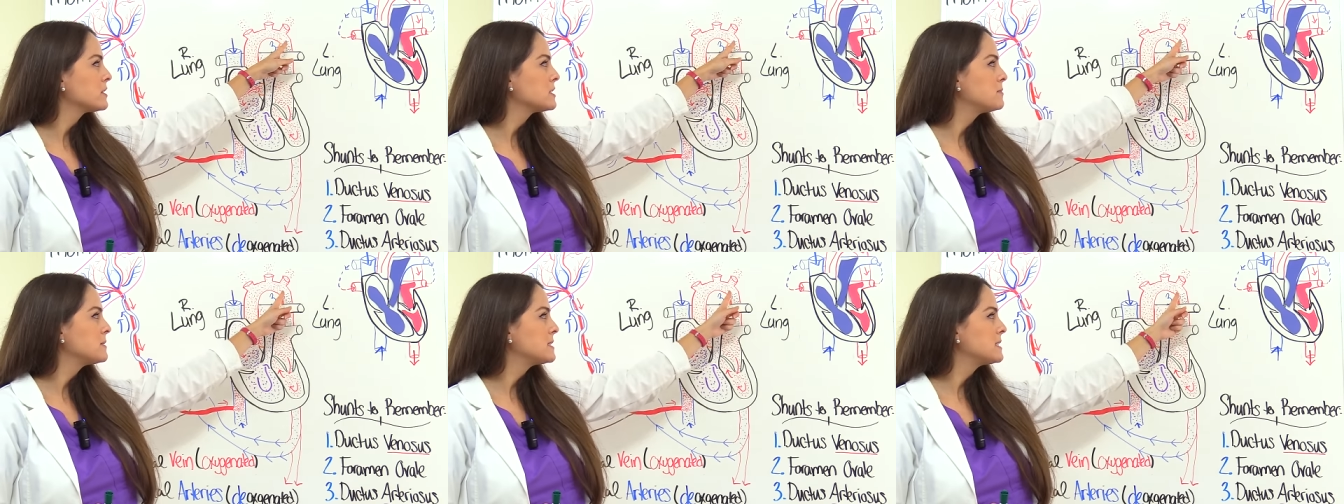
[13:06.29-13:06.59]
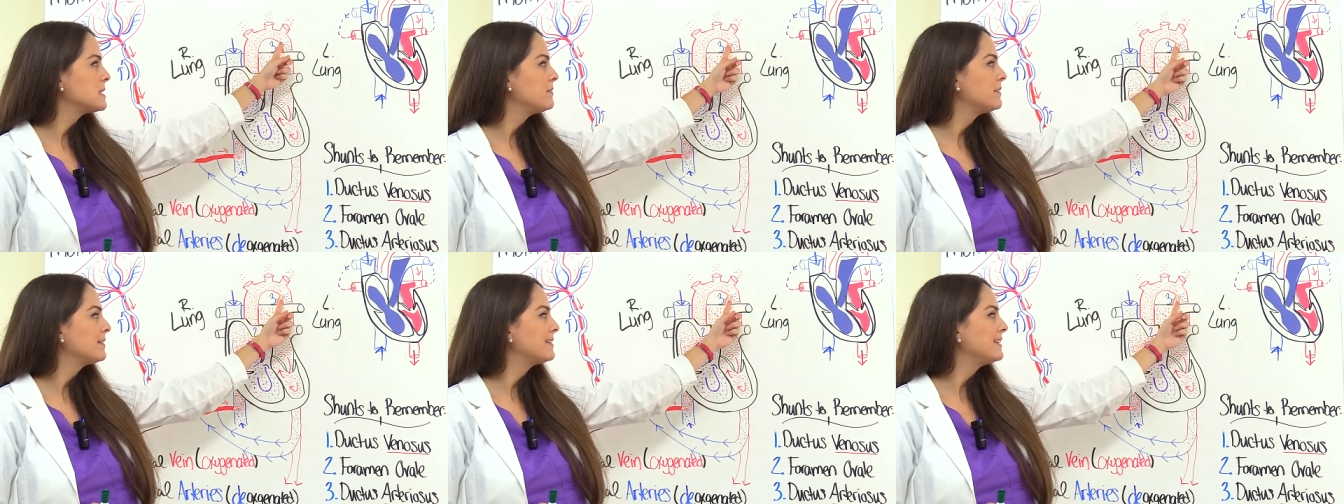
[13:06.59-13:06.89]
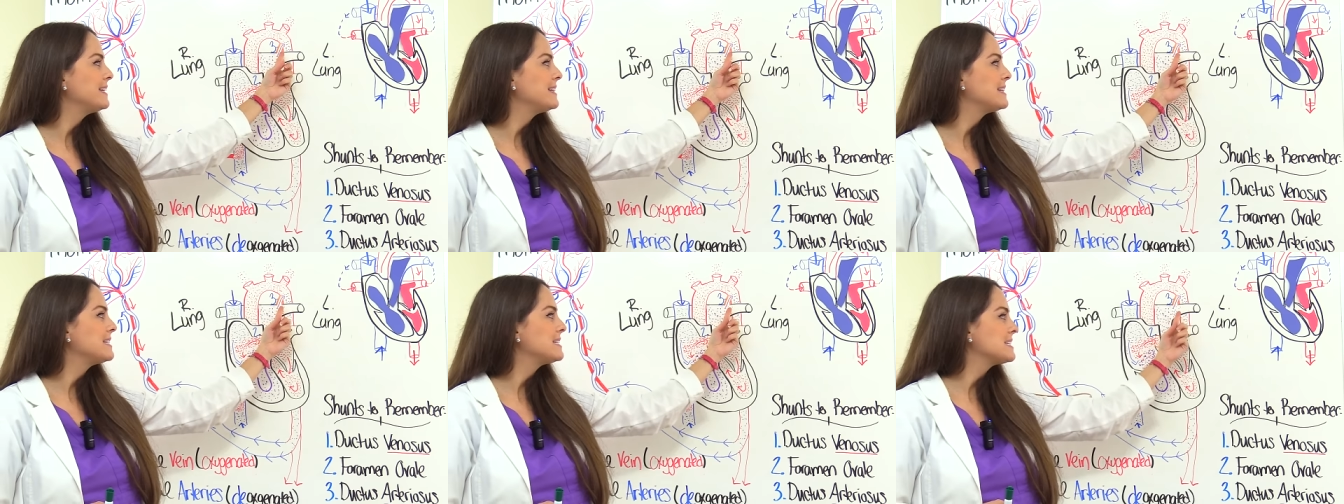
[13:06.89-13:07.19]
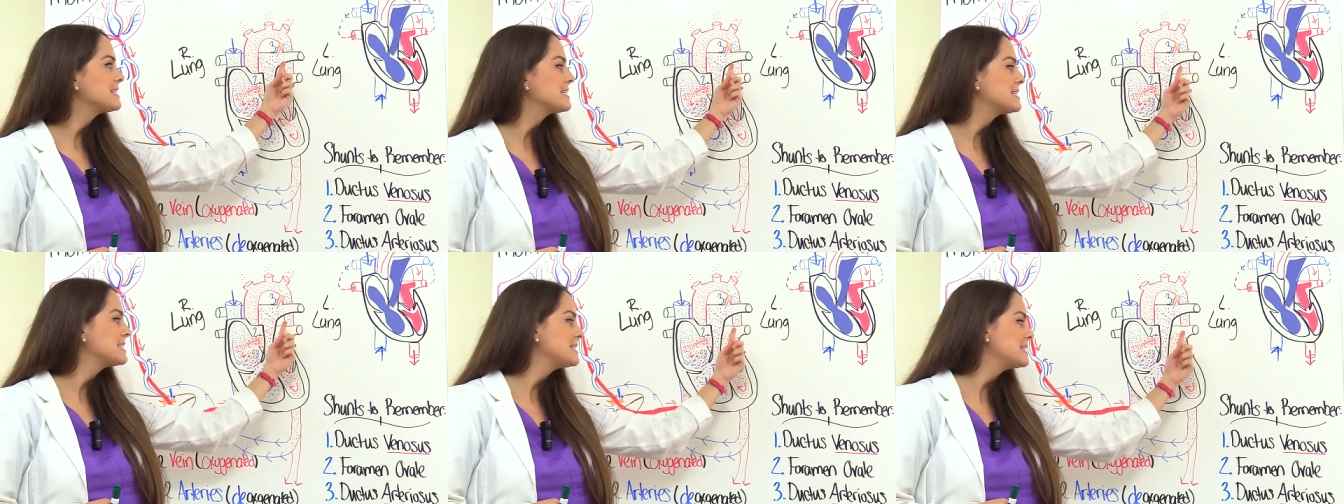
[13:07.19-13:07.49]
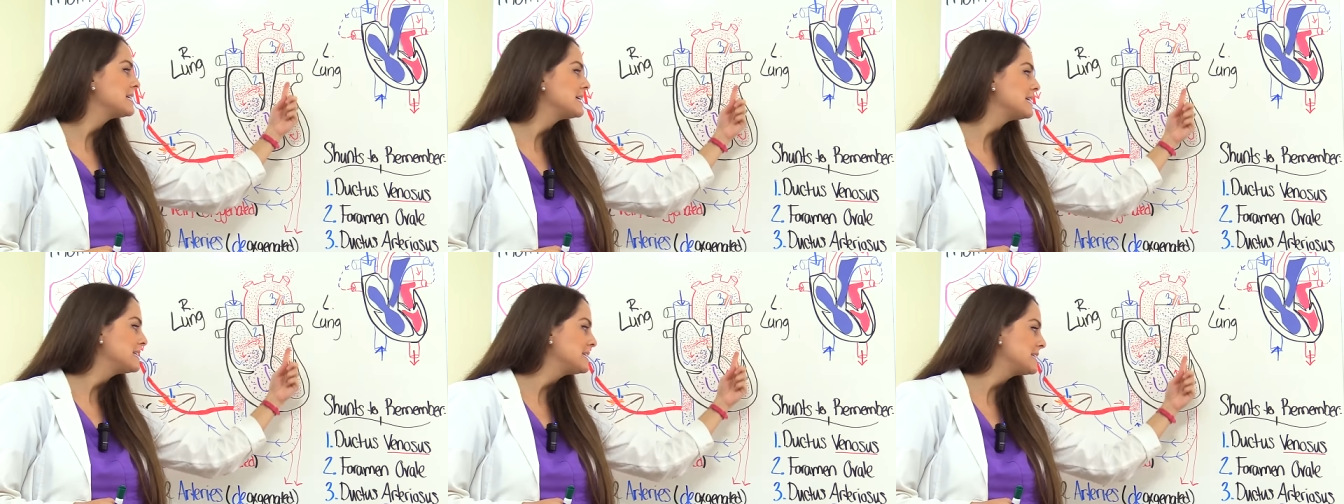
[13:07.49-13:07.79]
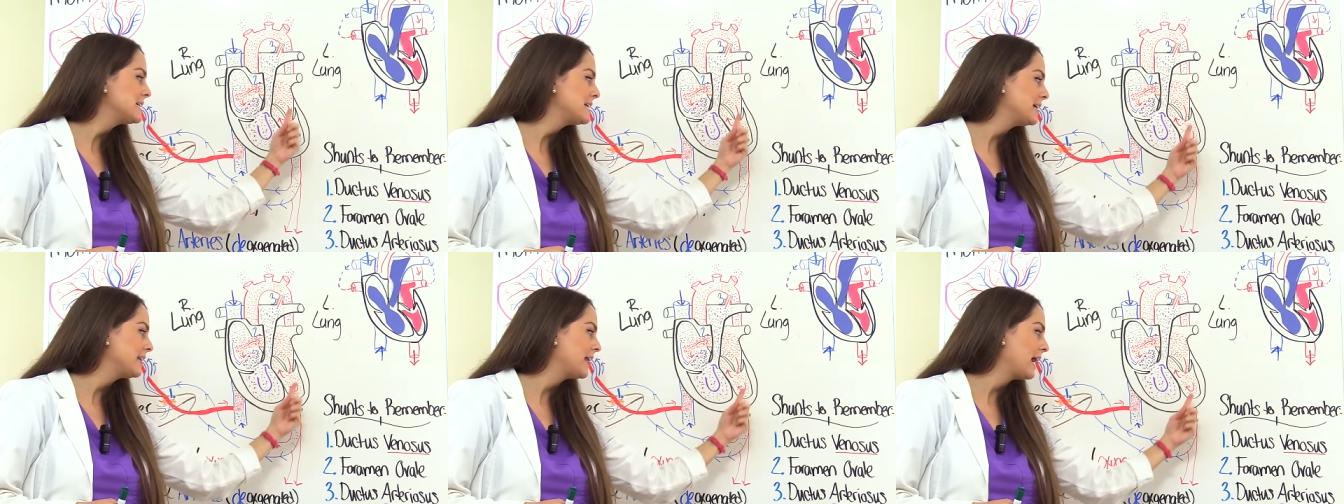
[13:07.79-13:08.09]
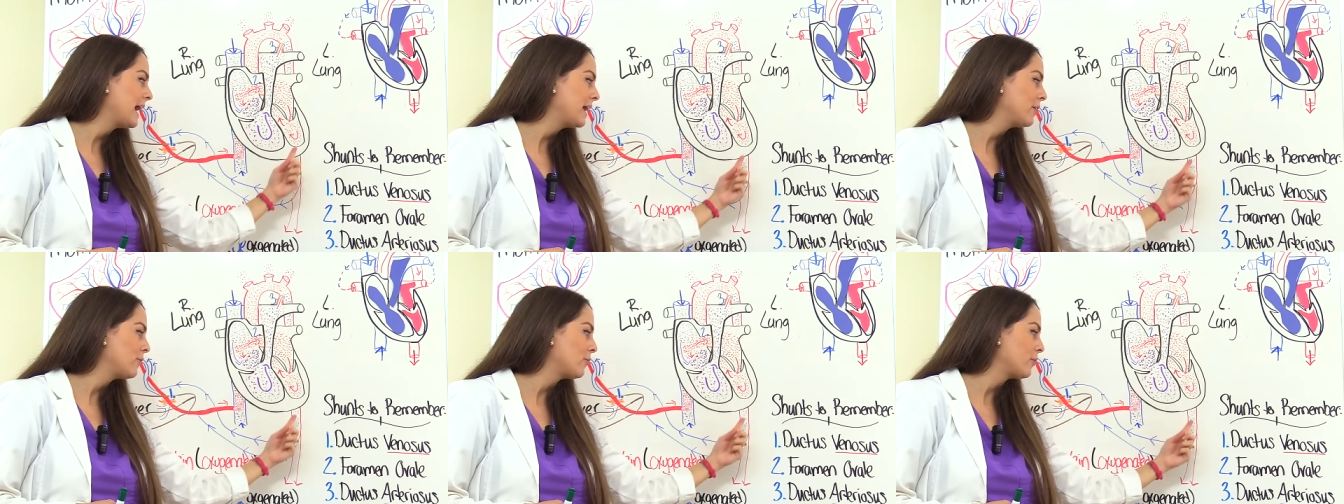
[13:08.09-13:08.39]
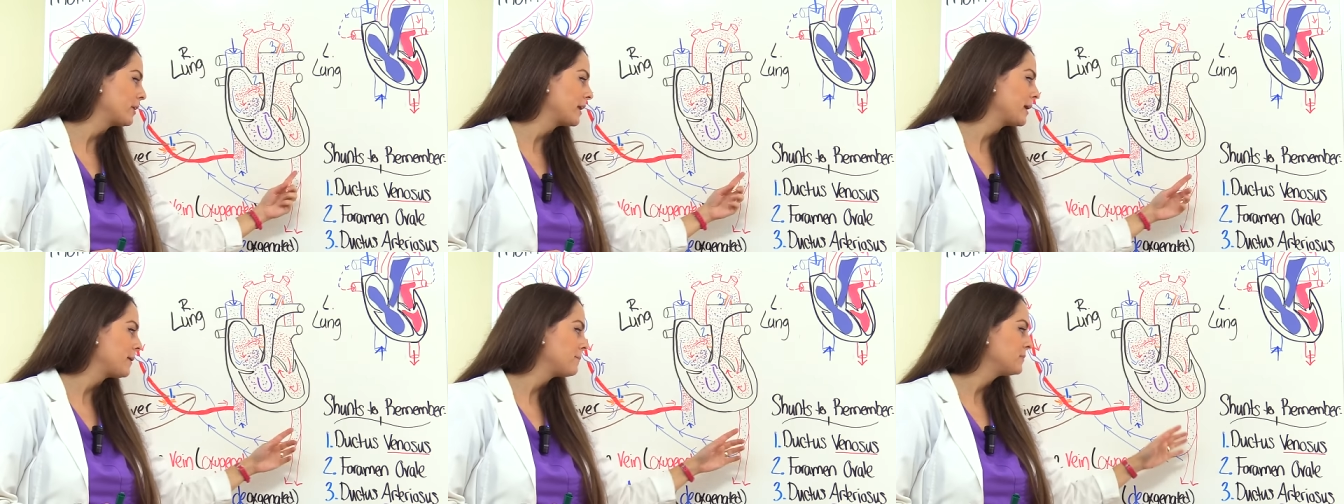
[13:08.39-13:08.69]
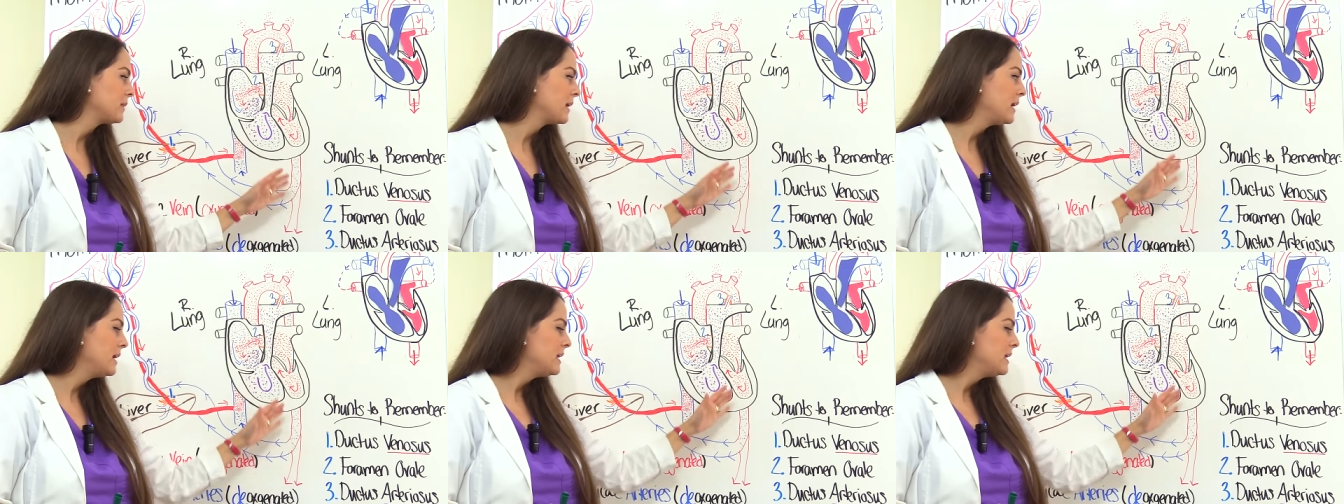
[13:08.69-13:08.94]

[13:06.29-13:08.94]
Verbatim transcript: specifically the descending aorta.